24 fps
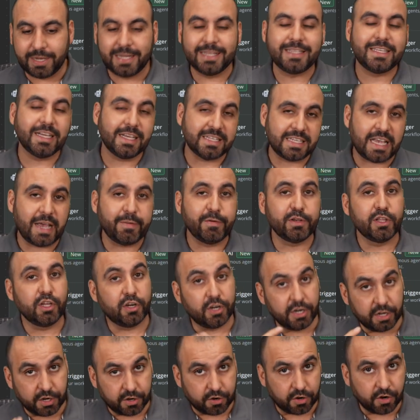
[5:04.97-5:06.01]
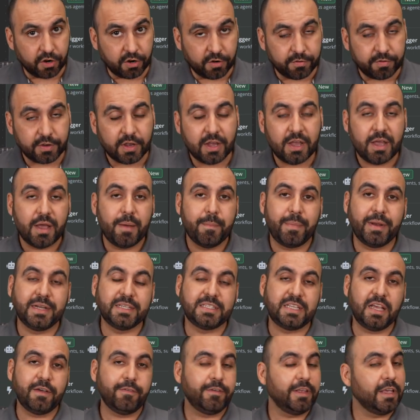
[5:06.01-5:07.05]
It does have a learning curve, but it's
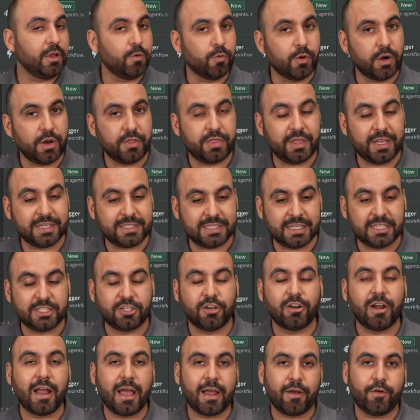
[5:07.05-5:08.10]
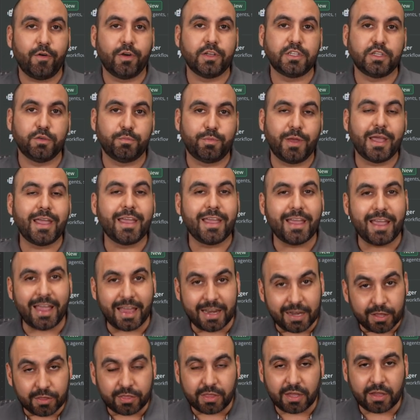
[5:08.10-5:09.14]
definitely worth it since you're not going to pay
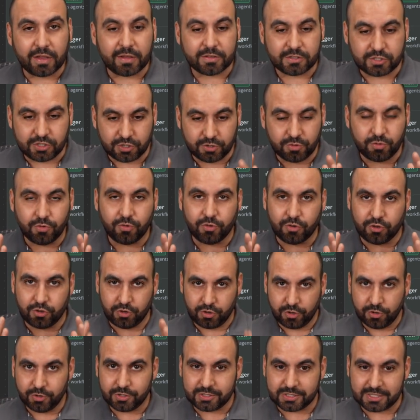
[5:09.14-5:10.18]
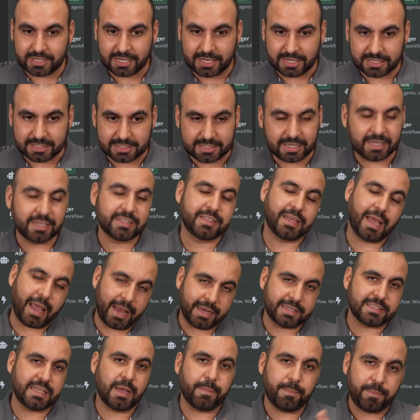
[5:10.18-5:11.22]
anything to use this,
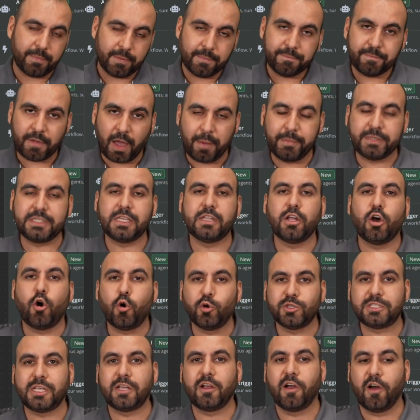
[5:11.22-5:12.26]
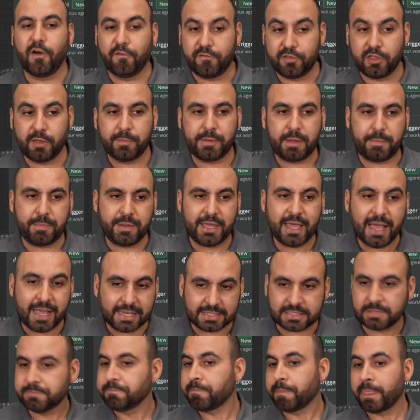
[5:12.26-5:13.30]
except obviously the hosting of the
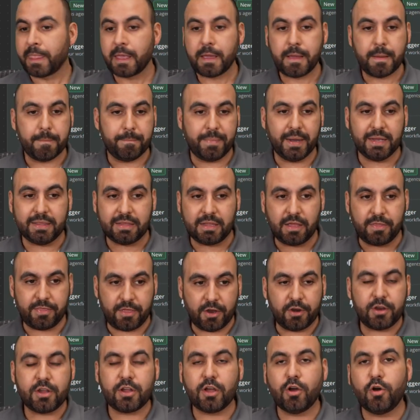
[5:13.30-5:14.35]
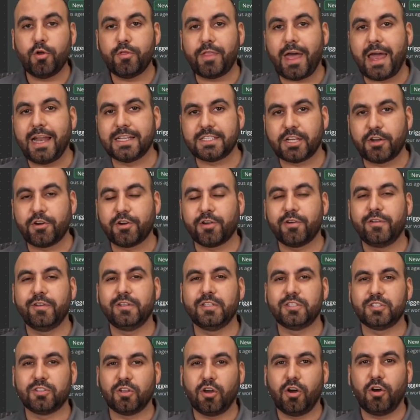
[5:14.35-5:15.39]
VPS. But there you go. That is how you're going to
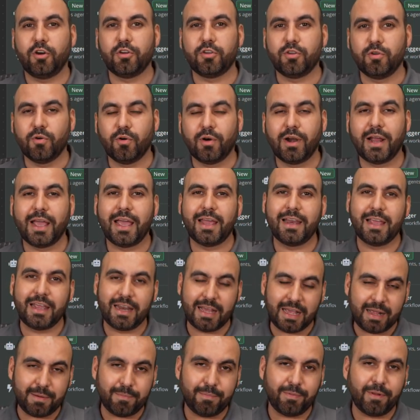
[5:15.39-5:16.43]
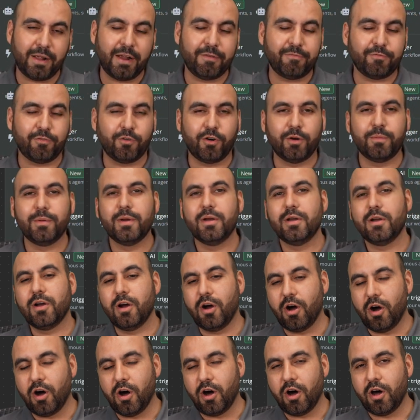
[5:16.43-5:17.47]
install your N8N platform
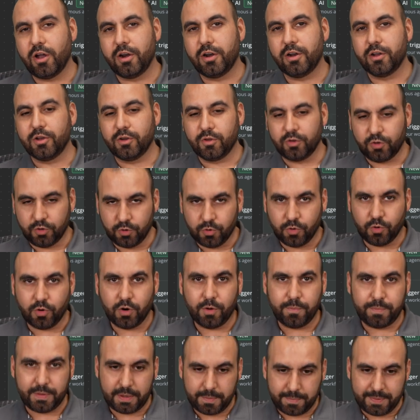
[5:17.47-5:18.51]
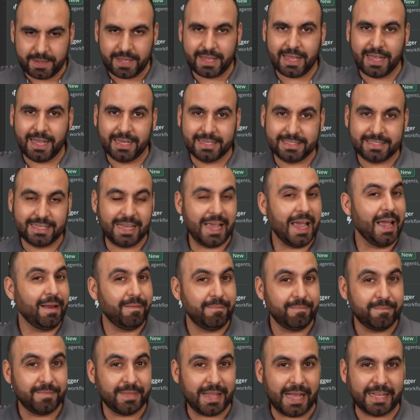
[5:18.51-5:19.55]
on your VPS.
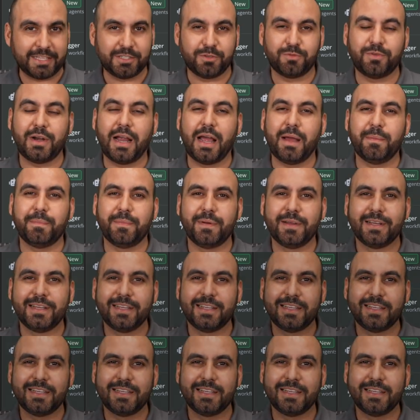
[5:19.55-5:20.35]
And that's a wrap.